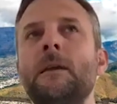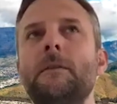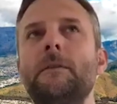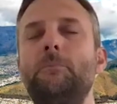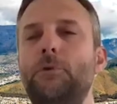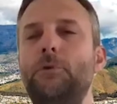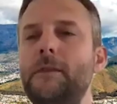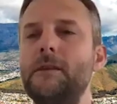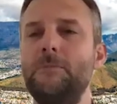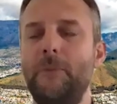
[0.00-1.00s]
that
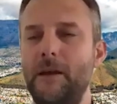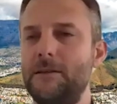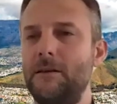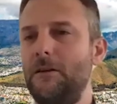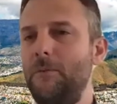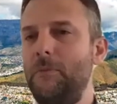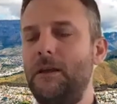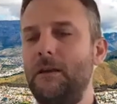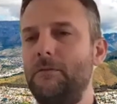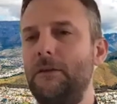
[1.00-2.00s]
breathing space can only be
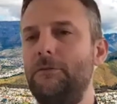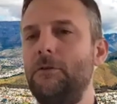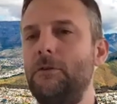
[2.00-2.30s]
given if you